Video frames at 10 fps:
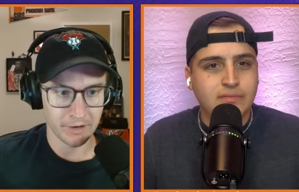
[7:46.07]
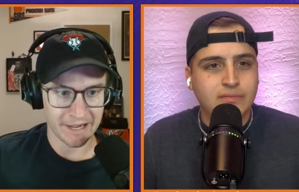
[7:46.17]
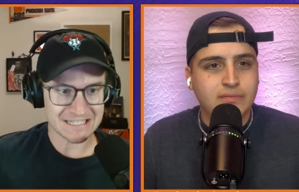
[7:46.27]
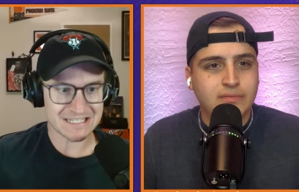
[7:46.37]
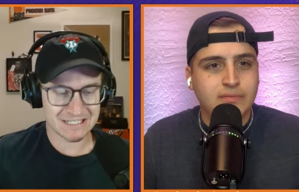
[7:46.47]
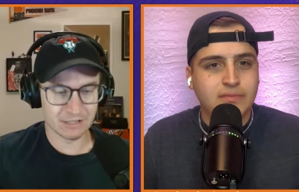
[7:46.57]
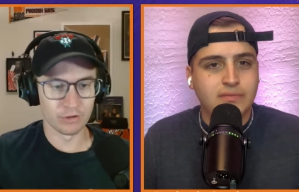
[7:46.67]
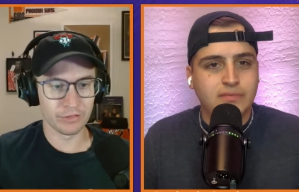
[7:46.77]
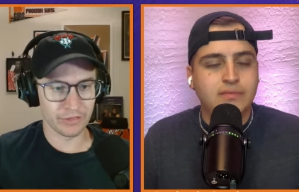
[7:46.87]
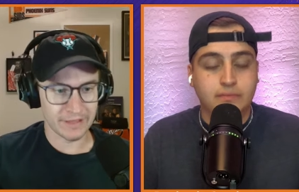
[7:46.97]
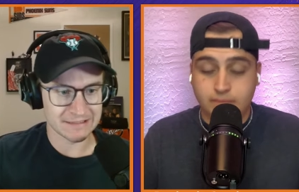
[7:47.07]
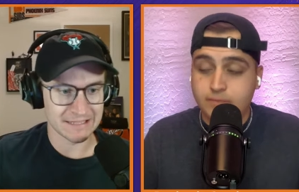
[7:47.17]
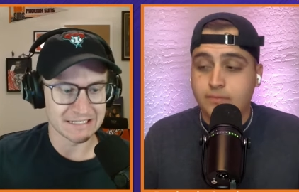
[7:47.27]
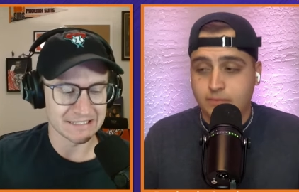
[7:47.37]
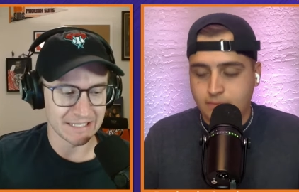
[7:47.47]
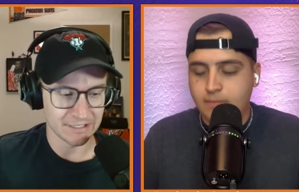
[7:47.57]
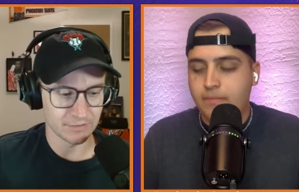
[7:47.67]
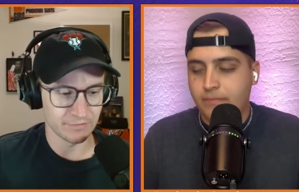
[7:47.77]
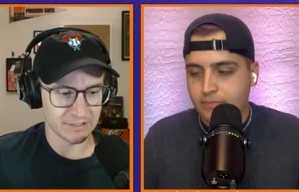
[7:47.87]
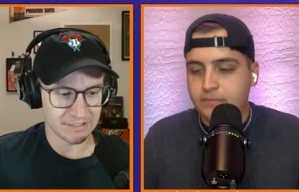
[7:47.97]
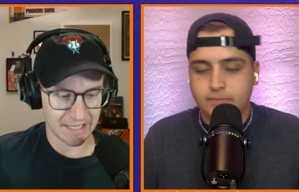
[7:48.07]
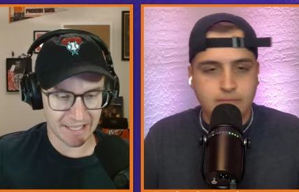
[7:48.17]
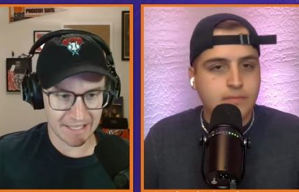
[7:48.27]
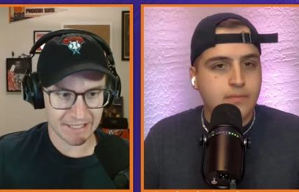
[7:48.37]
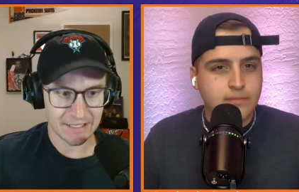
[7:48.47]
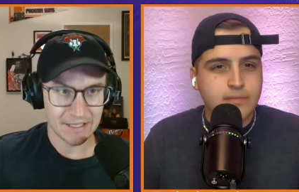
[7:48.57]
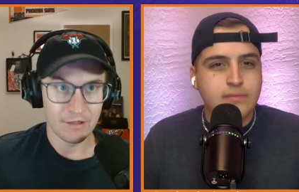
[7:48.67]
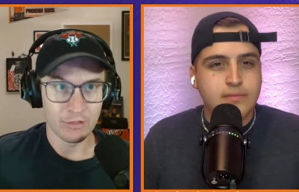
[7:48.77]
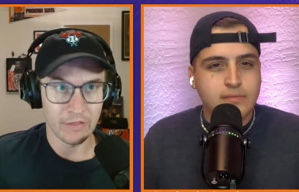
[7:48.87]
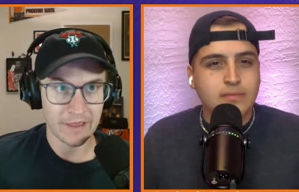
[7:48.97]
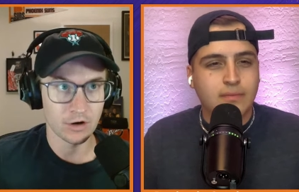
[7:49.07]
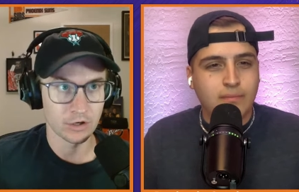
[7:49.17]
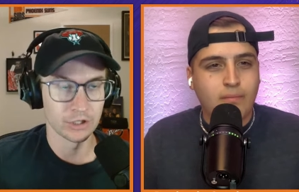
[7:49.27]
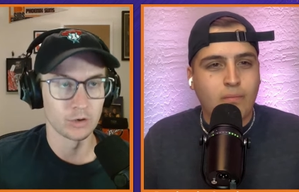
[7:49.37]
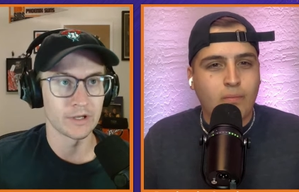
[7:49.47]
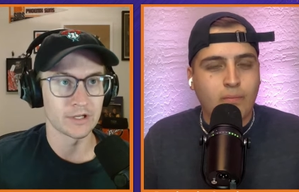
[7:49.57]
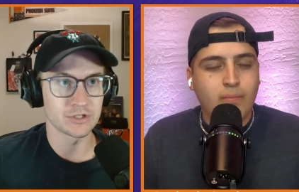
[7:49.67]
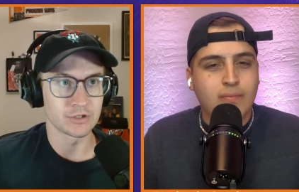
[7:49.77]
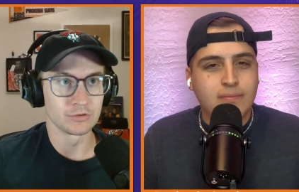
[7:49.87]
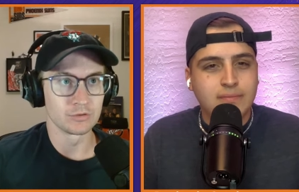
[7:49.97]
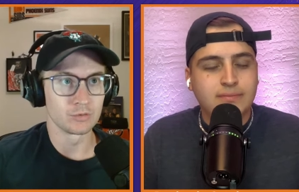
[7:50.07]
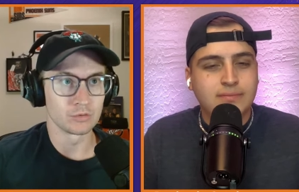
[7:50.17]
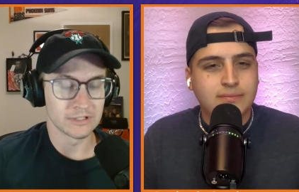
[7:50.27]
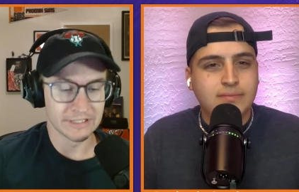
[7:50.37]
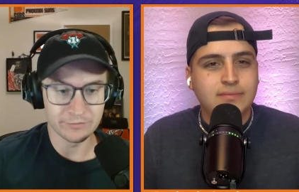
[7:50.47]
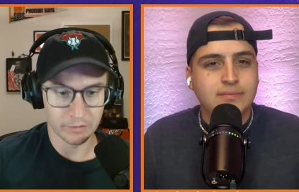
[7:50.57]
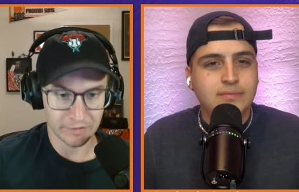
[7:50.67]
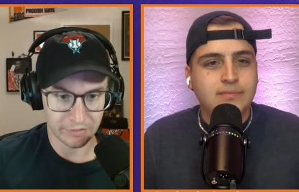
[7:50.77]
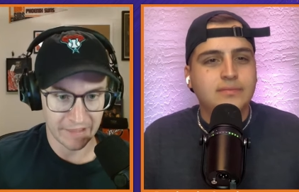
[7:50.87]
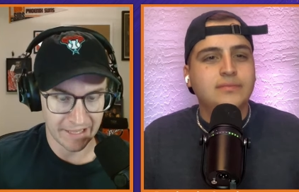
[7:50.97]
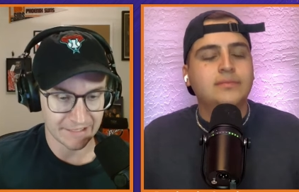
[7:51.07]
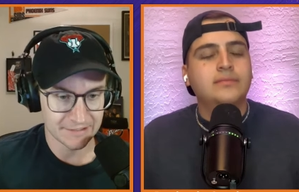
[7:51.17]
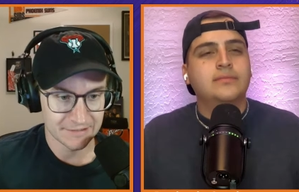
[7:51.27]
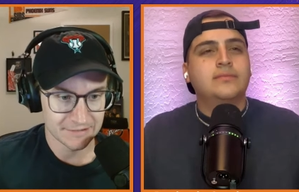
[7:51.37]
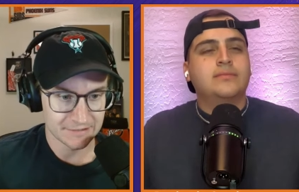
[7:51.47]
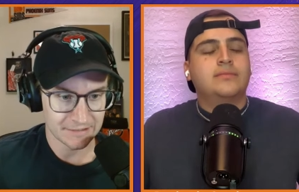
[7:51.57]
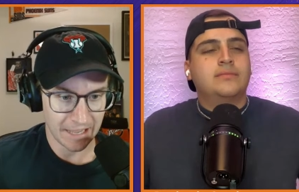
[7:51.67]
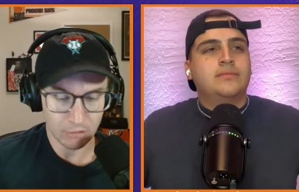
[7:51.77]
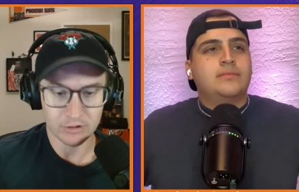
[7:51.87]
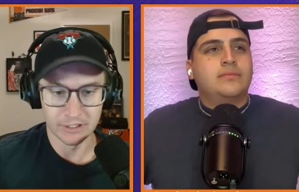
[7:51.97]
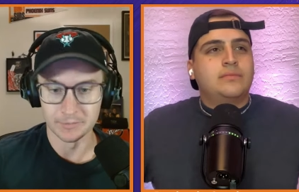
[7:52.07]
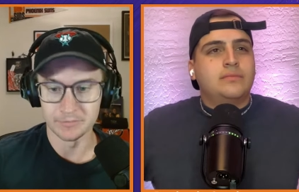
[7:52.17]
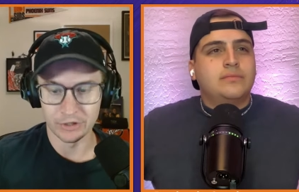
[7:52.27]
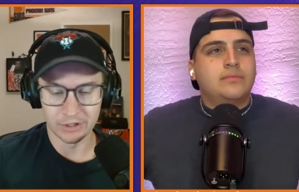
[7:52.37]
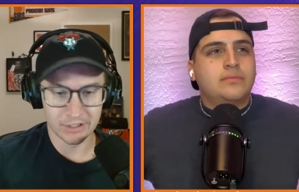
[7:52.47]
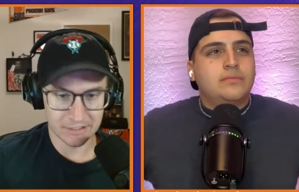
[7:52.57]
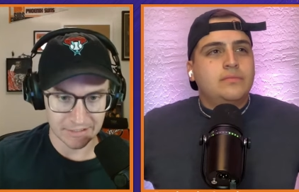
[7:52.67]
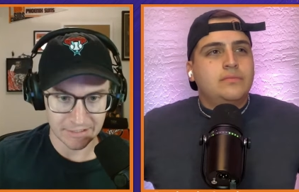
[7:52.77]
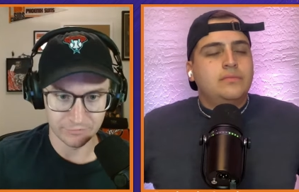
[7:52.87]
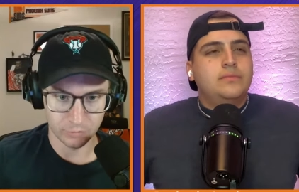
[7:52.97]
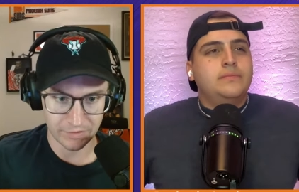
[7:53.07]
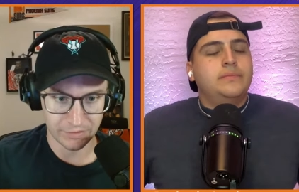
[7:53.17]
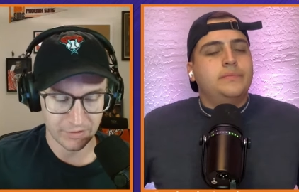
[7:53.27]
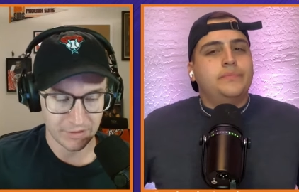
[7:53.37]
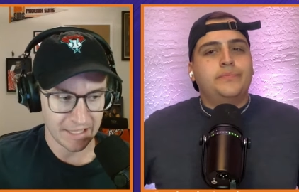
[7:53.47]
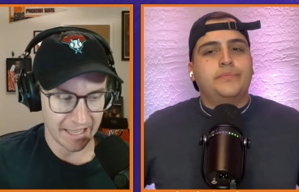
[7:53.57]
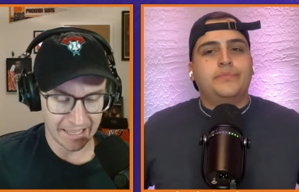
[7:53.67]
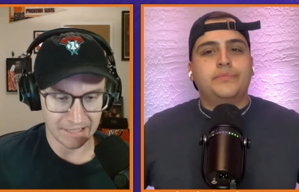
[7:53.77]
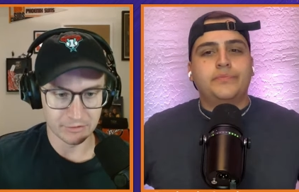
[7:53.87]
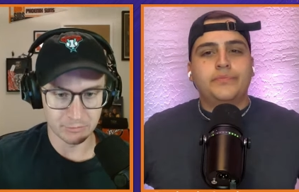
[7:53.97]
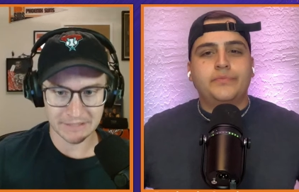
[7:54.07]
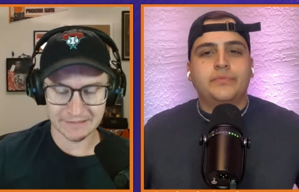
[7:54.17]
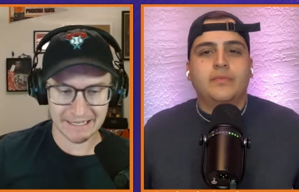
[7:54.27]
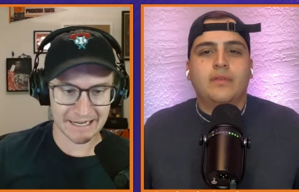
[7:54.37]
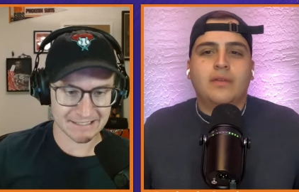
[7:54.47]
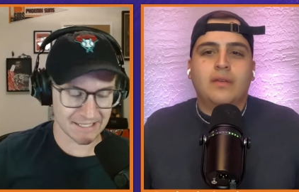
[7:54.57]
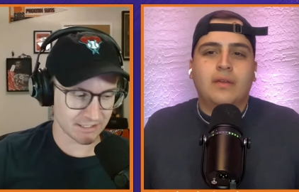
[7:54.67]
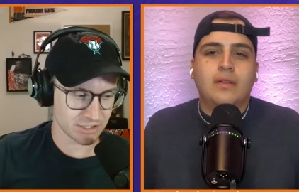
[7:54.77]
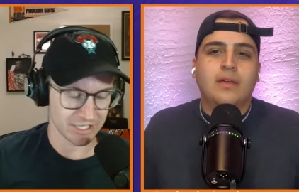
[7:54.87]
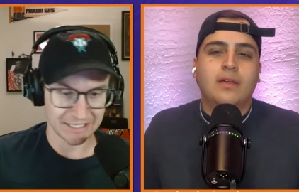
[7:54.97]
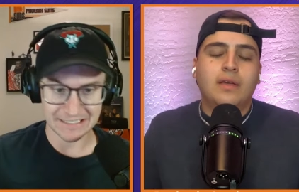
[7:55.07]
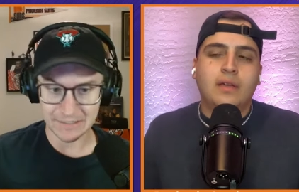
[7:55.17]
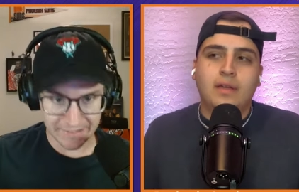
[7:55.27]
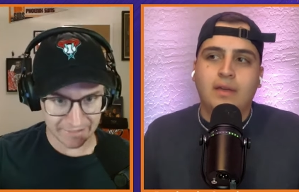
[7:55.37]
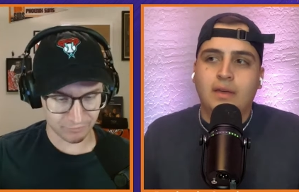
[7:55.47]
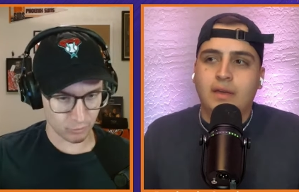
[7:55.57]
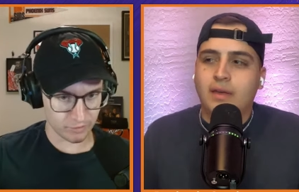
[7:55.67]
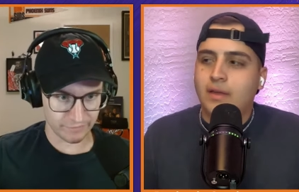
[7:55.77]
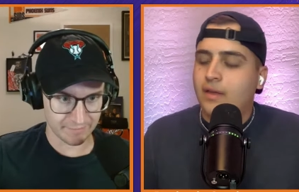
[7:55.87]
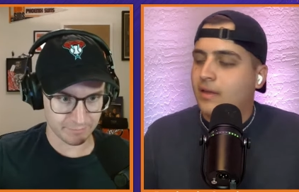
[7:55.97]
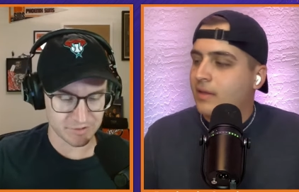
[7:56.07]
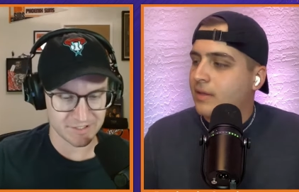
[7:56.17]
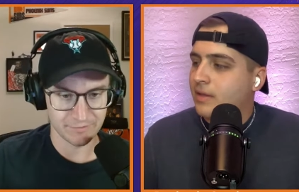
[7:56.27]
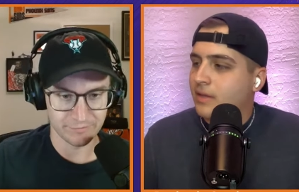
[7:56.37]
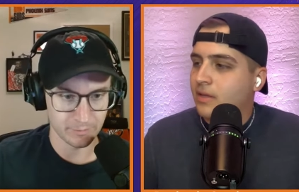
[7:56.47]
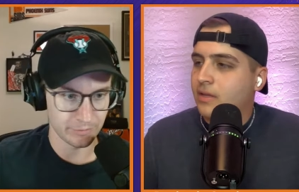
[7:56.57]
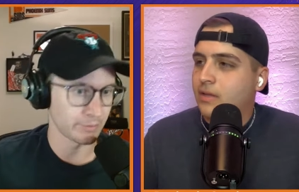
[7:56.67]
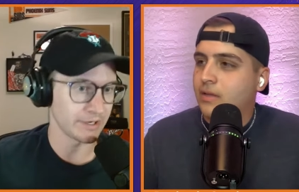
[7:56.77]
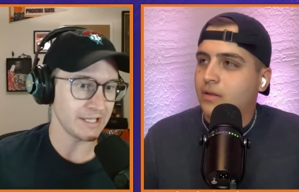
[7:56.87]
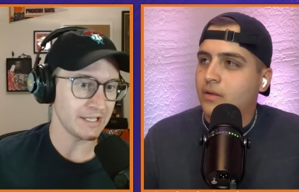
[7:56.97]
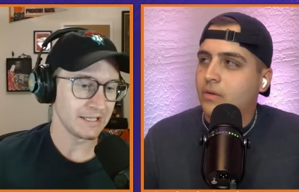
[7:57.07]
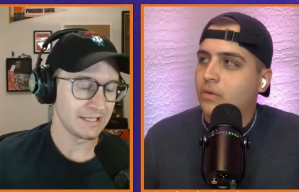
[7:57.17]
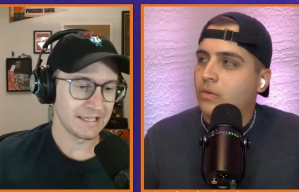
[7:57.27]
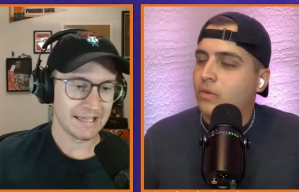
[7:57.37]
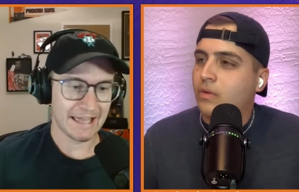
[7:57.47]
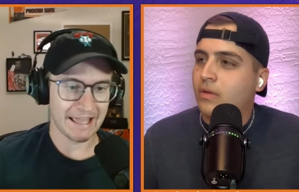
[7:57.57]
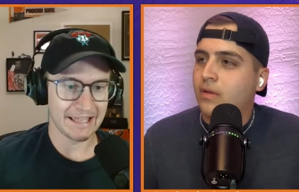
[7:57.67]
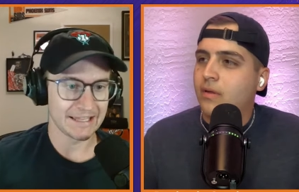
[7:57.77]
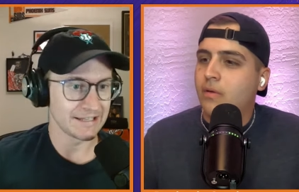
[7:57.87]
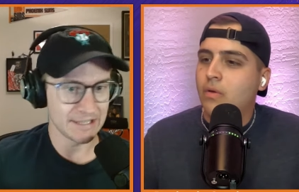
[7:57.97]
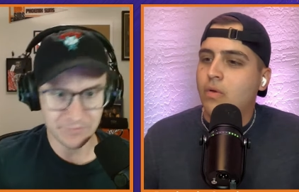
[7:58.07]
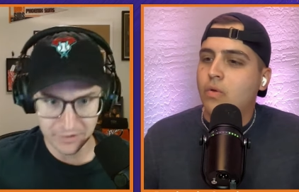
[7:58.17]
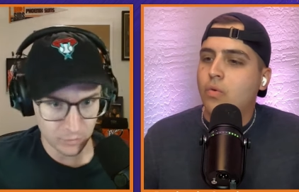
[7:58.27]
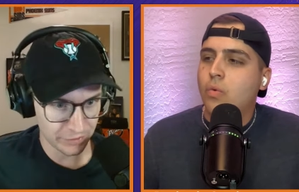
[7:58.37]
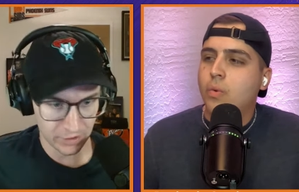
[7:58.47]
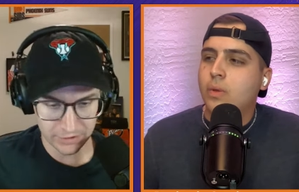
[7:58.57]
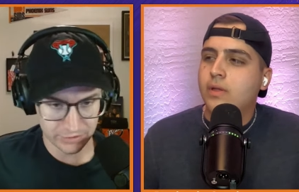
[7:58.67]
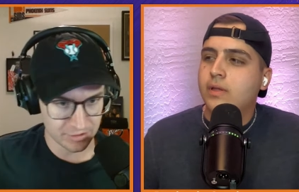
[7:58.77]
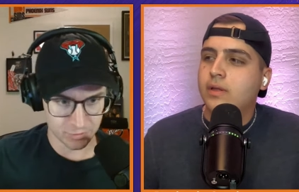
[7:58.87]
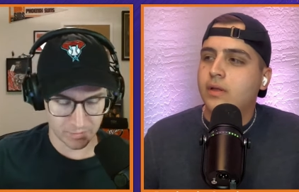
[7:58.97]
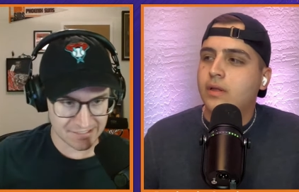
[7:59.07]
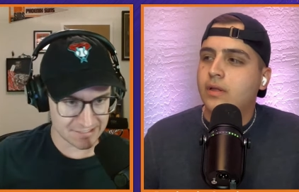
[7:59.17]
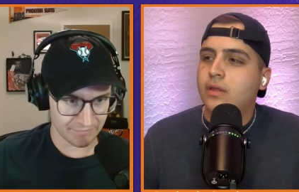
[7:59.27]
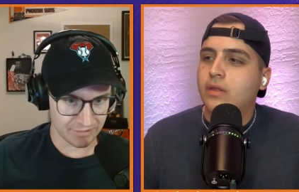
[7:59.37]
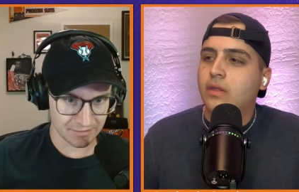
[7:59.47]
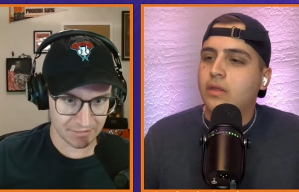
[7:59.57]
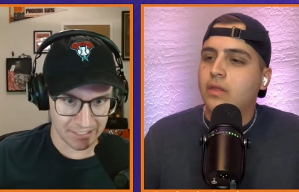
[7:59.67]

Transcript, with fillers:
Speaker 1: but I still think that at the end of the day, they are going to live with that outcome. They're going to live with Allen being the guy to take a shot, even at forty-five percent from three, and even with one hundred twenty-seven